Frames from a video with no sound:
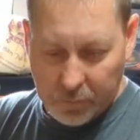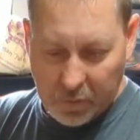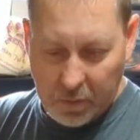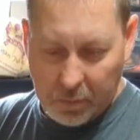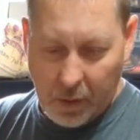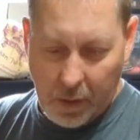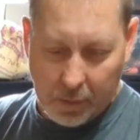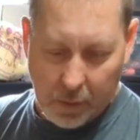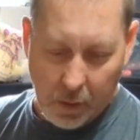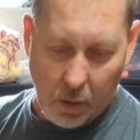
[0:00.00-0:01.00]
Team
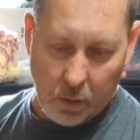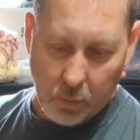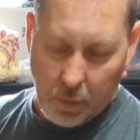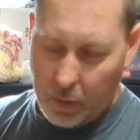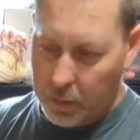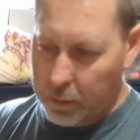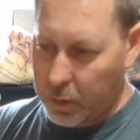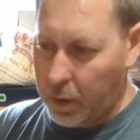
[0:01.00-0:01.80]
KnK Hardware